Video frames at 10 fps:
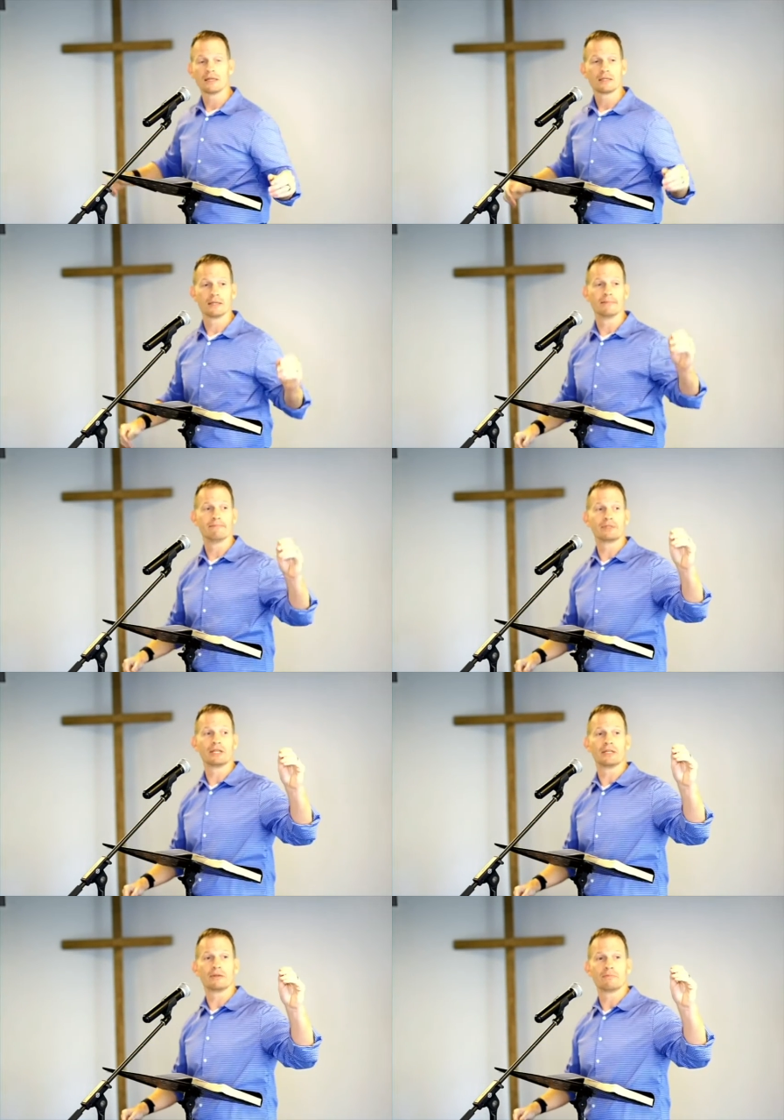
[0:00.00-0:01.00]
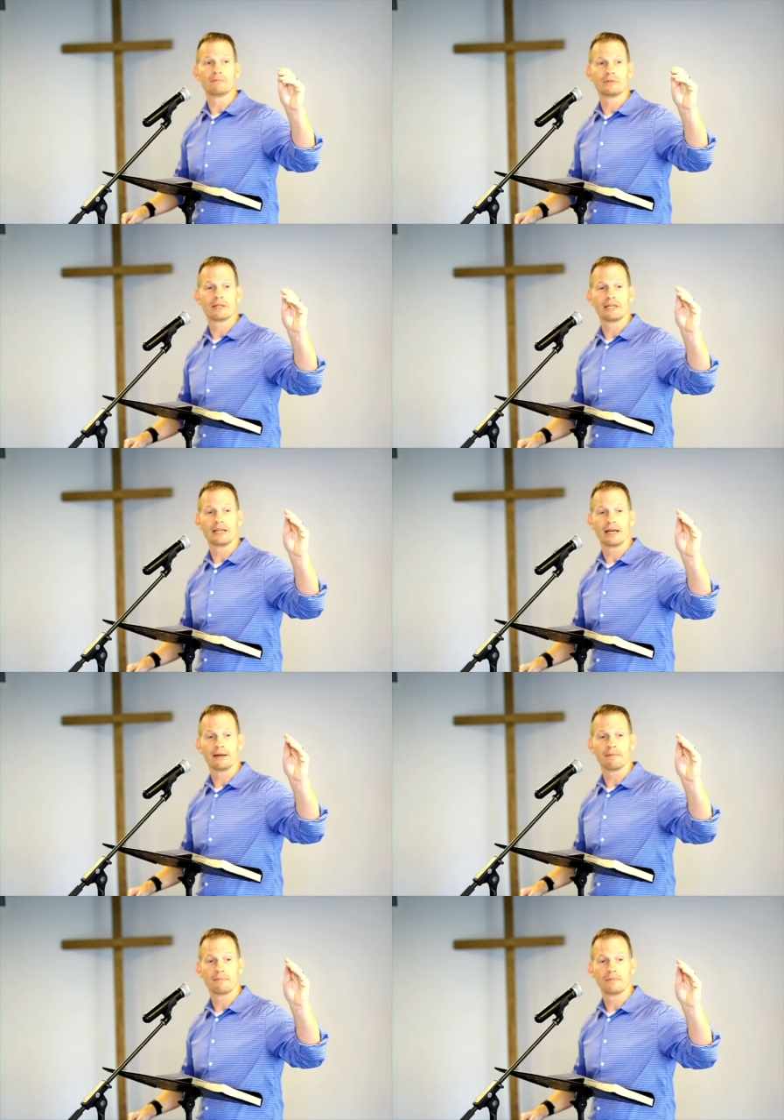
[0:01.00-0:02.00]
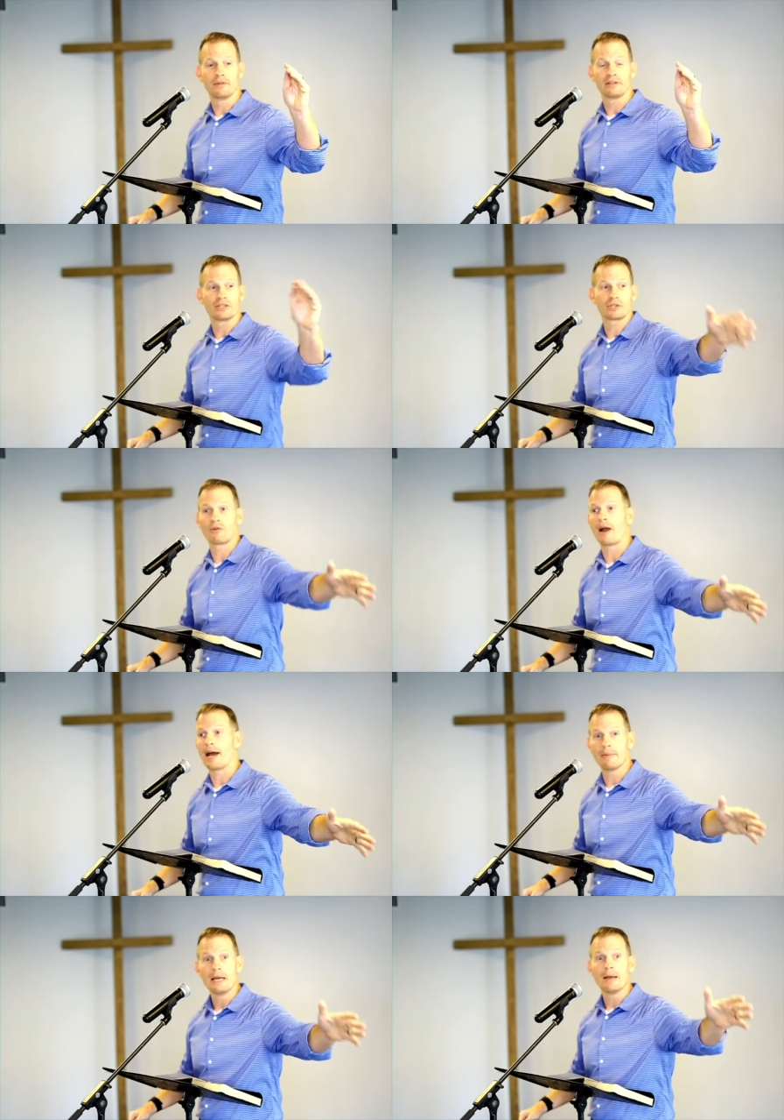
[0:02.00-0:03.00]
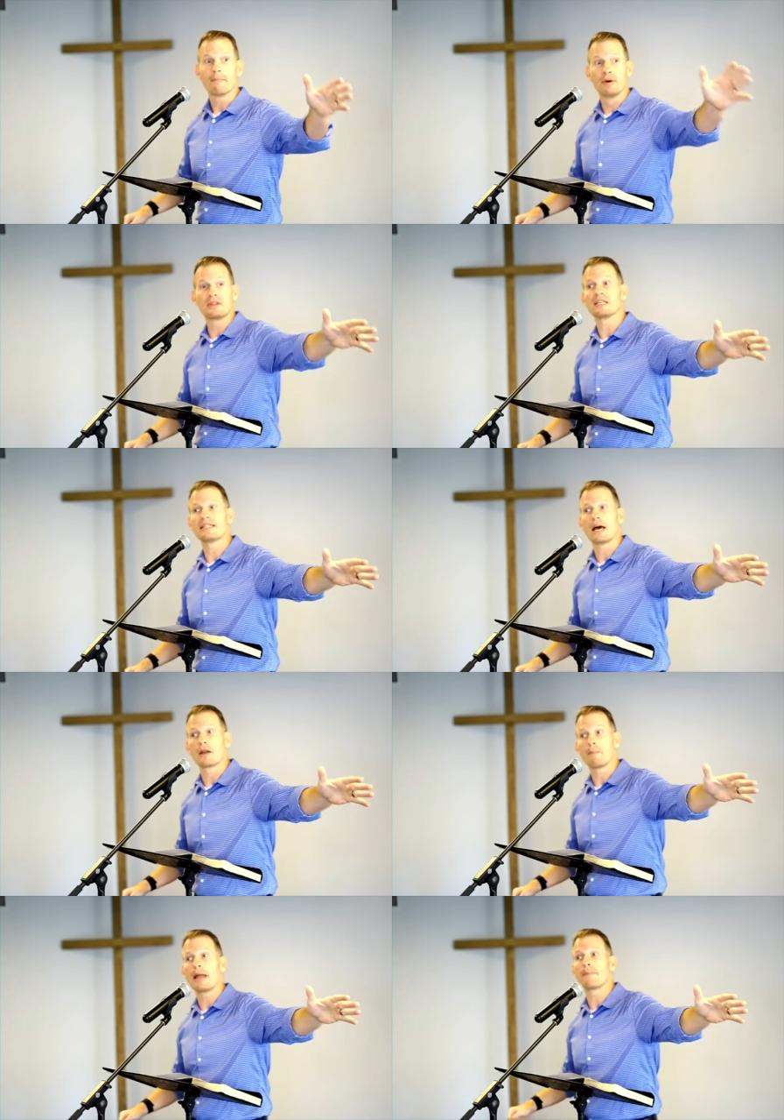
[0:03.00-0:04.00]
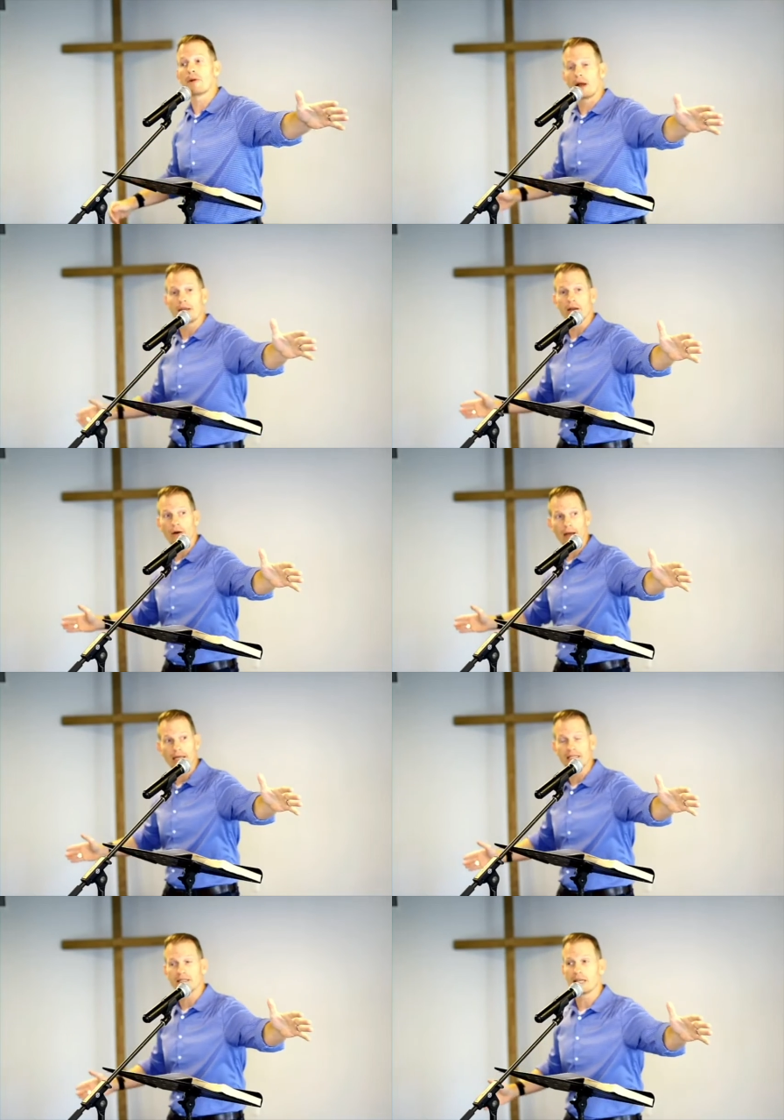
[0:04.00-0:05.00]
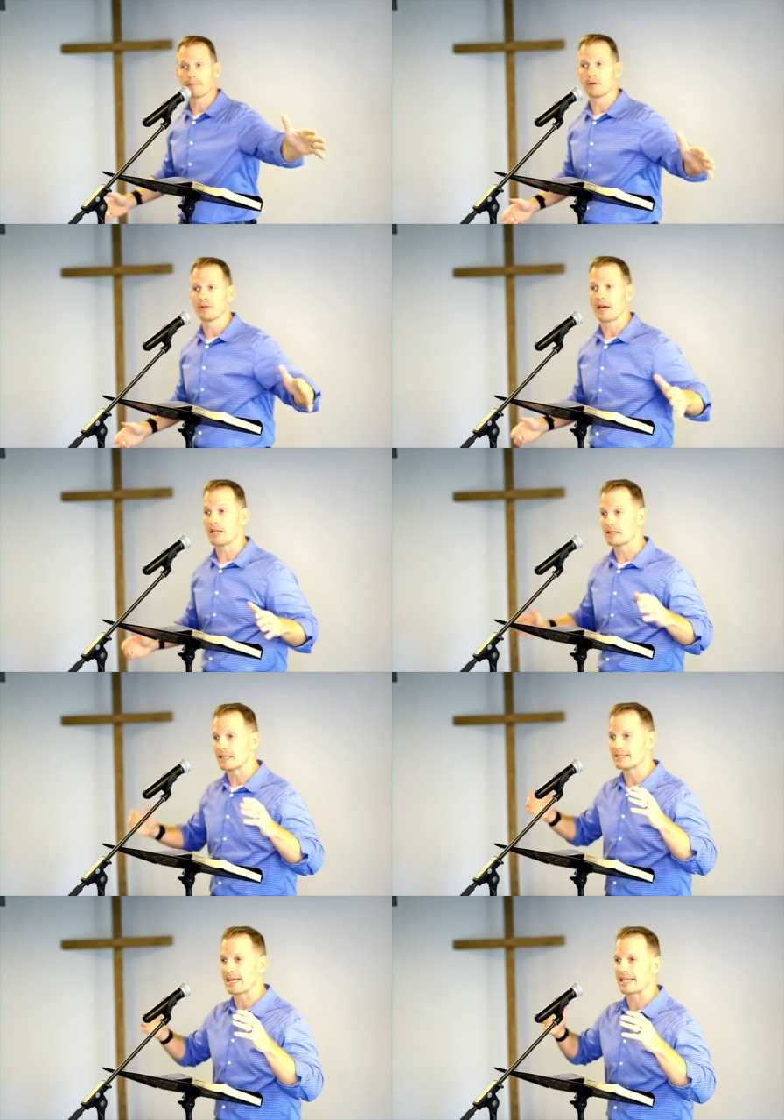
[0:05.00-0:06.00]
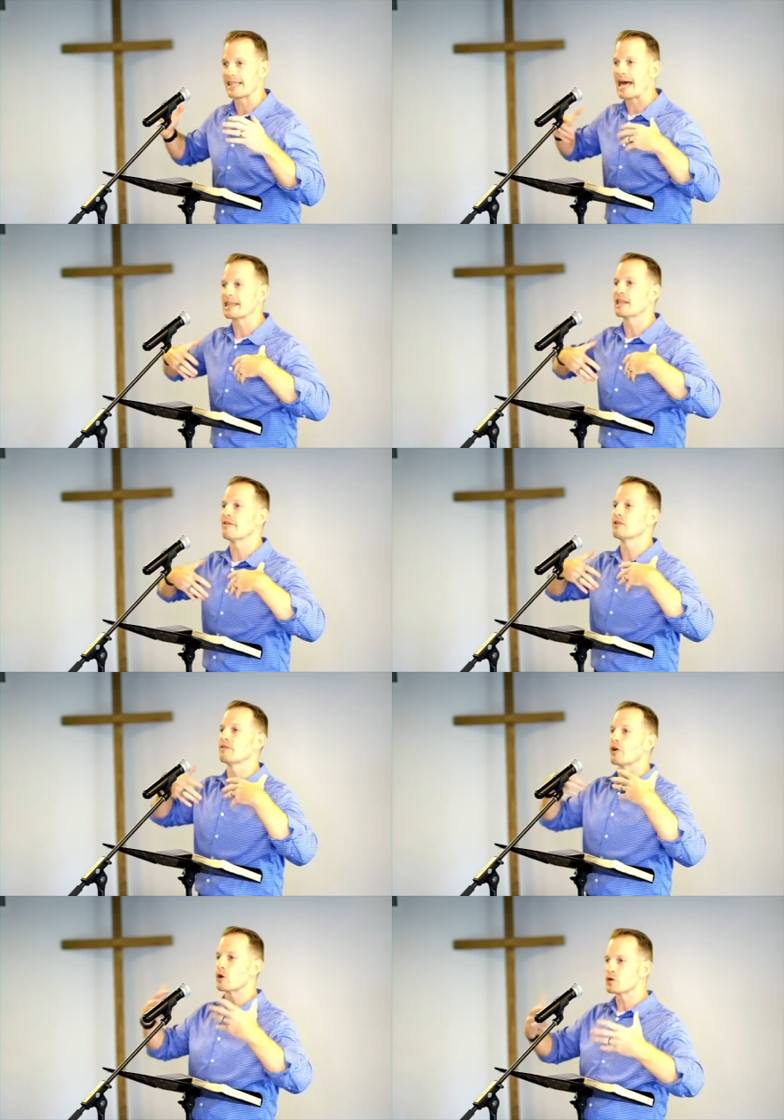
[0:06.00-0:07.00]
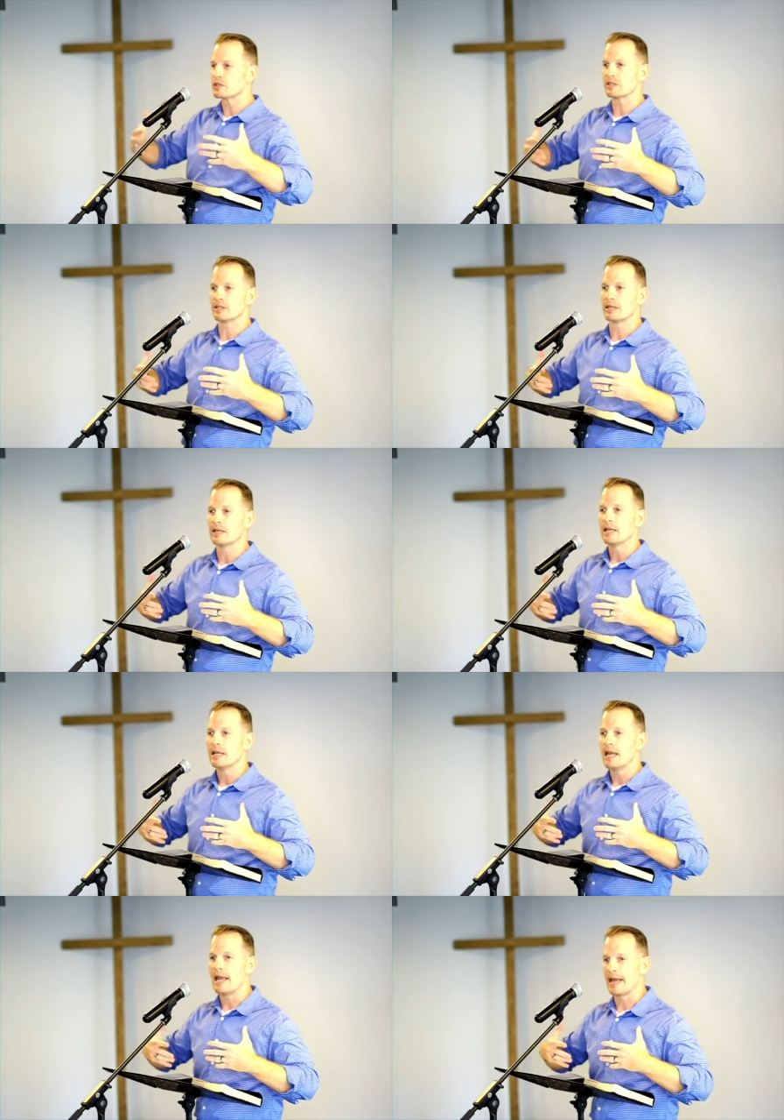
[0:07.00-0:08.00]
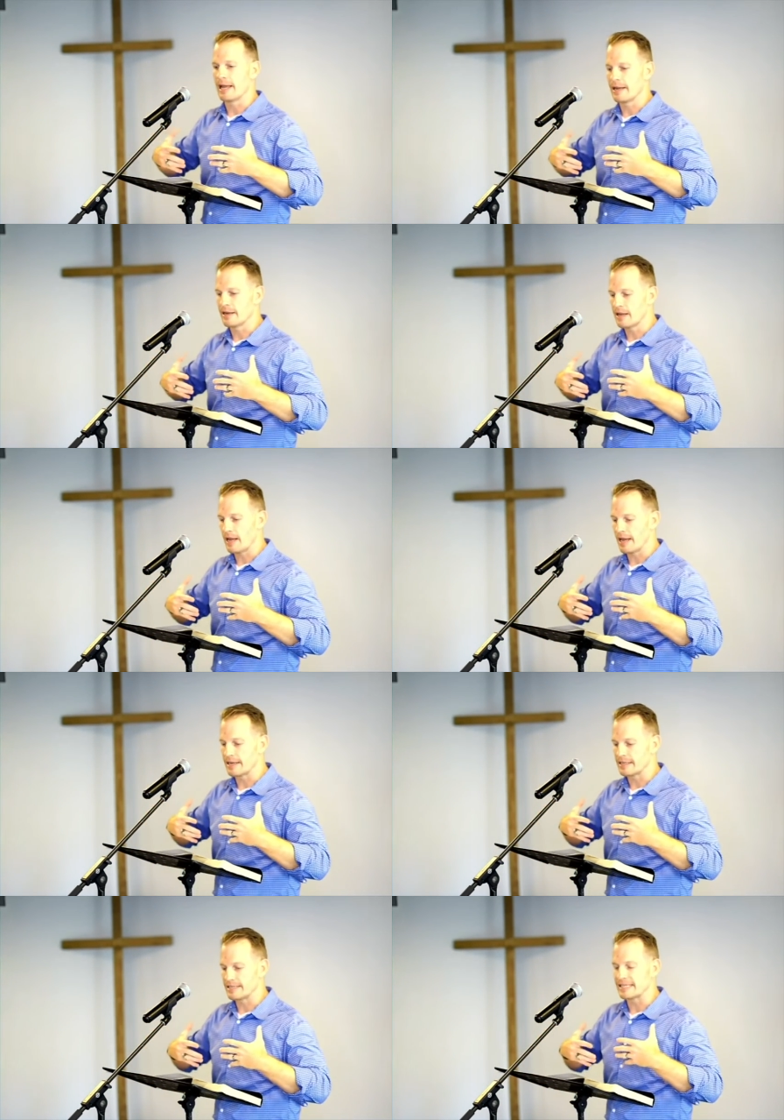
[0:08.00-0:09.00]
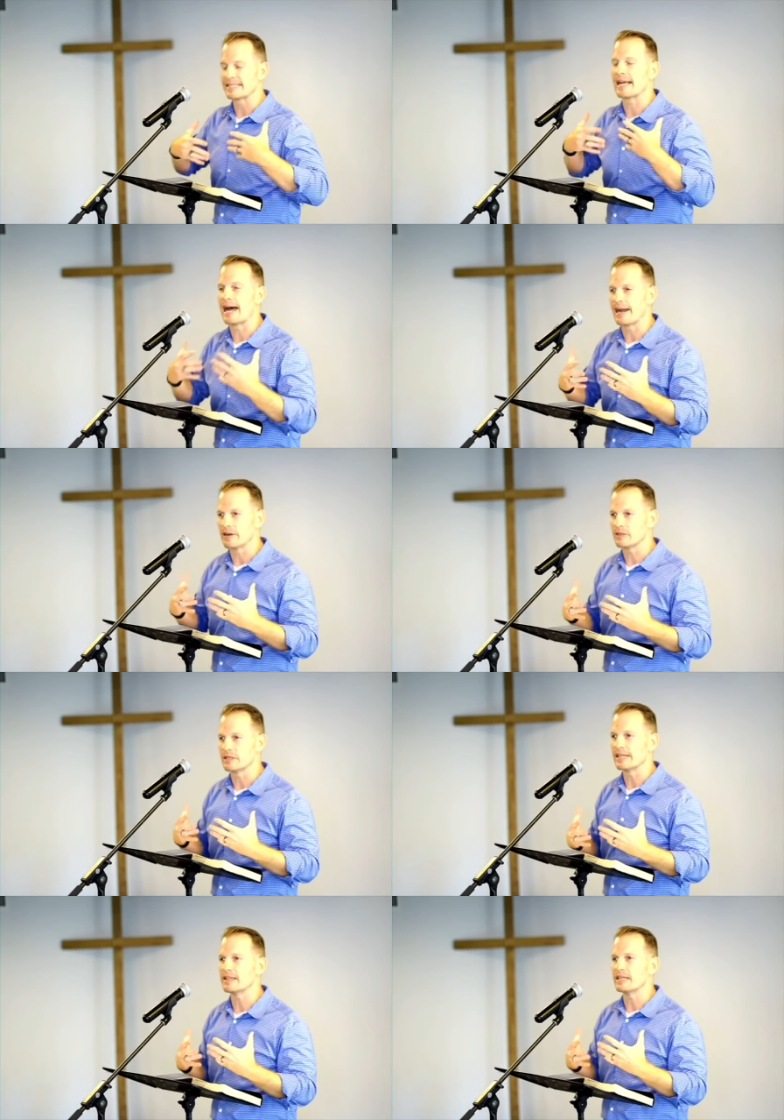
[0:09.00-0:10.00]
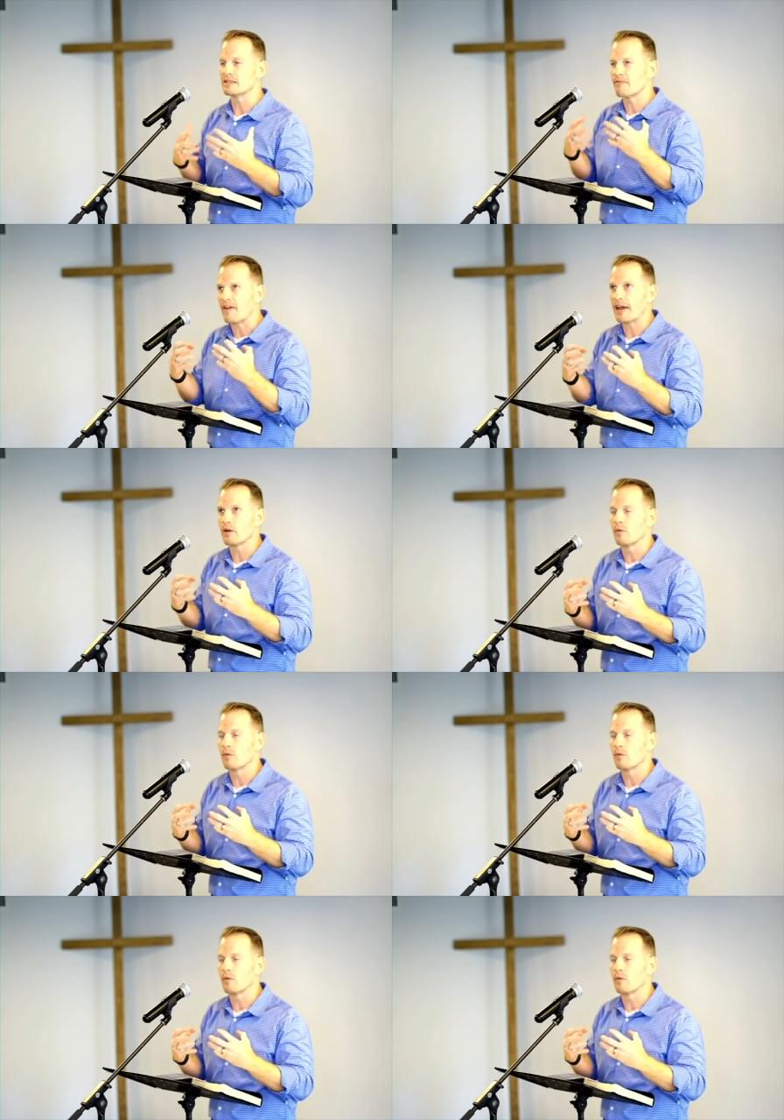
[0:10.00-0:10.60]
to the to the to the, uh, the, the scribe, put this down on paper, uh, you know, as he's getting pulled out. It, it's like that level of urgency and, and desire to get these final